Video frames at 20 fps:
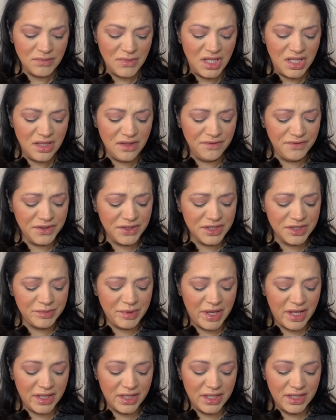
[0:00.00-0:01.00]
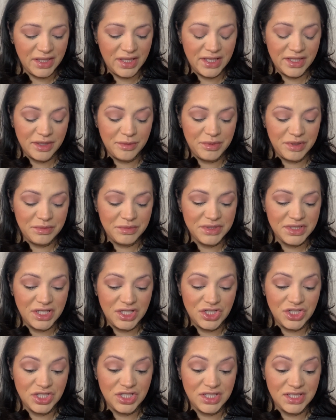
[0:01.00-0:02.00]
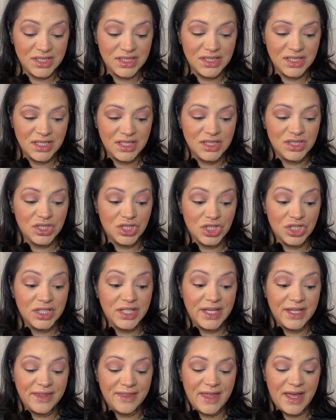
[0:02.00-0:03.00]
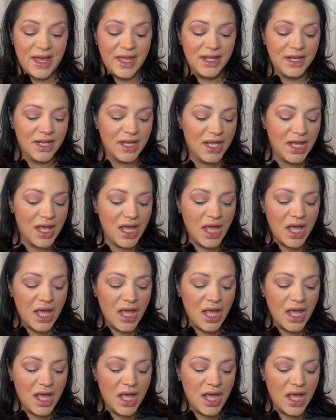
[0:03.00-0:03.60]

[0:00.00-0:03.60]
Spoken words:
The Feels palette, like the pigmentation is good like that.